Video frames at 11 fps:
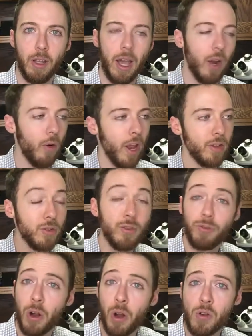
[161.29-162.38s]
I don't answer
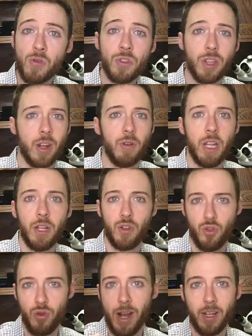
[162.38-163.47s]
phones, I don't get
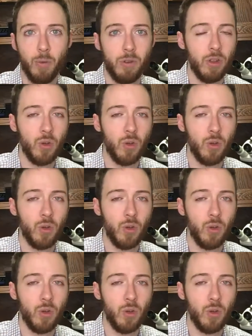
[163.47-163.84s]
distracted with the